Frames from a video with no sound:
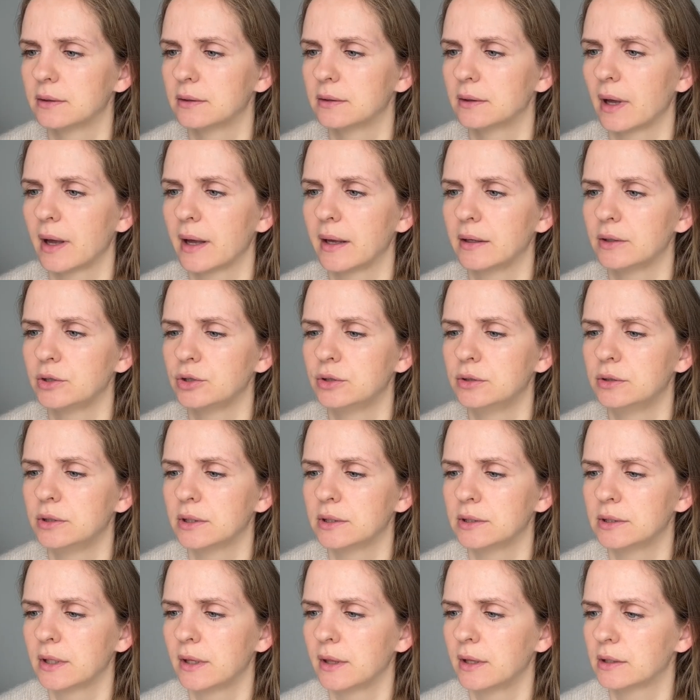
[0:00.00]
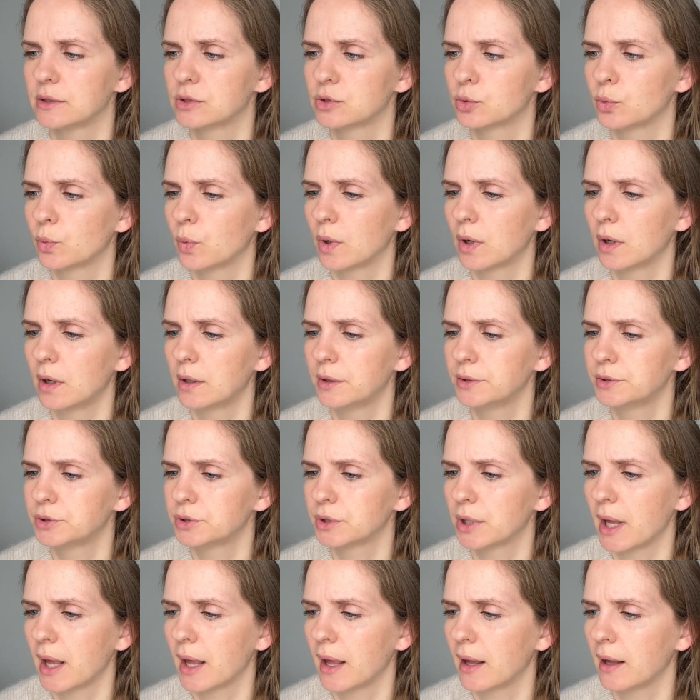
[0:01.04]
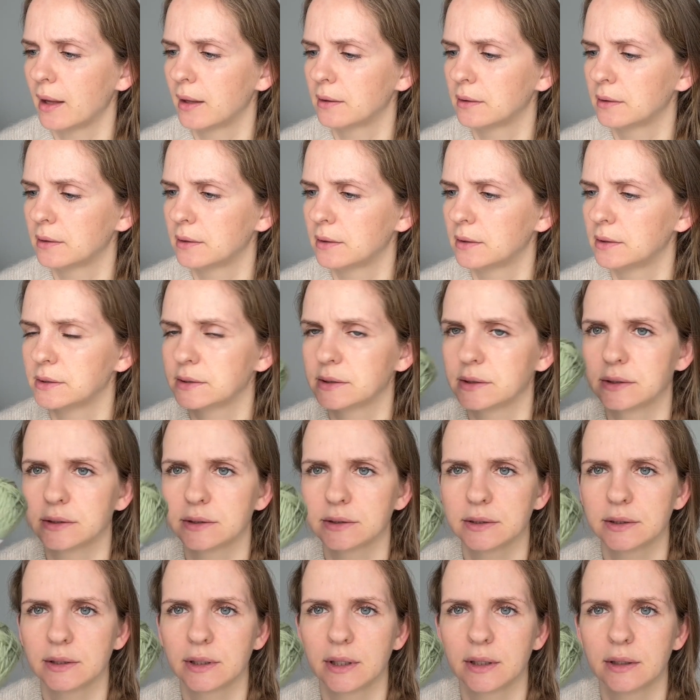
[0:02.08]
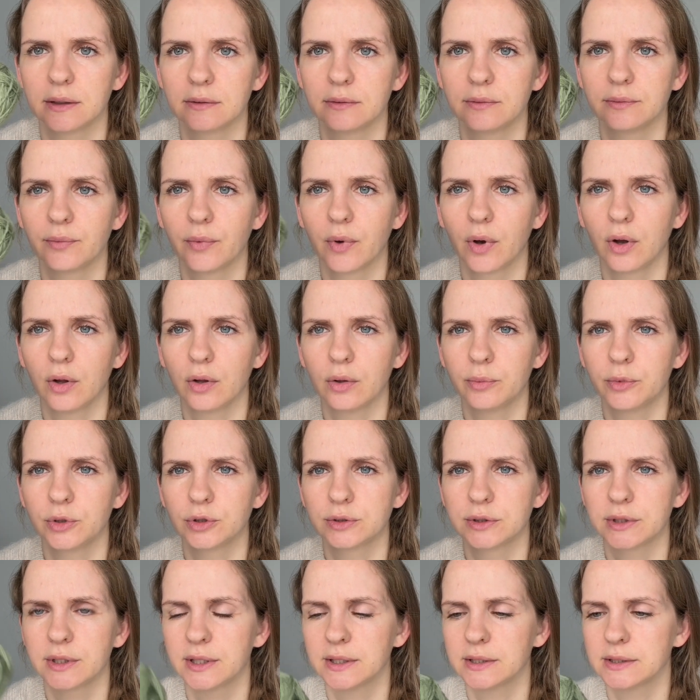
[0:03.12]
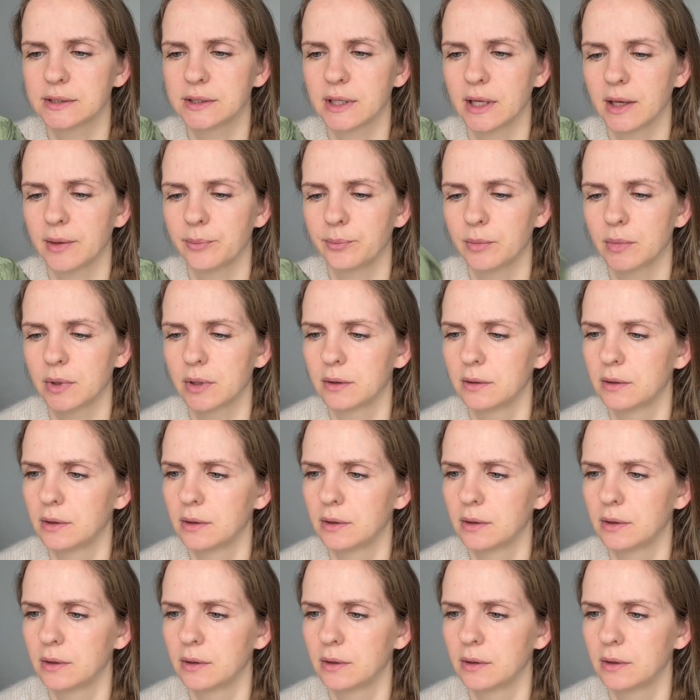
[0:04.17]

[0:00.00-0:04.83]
I did the swatch, and this is almost the same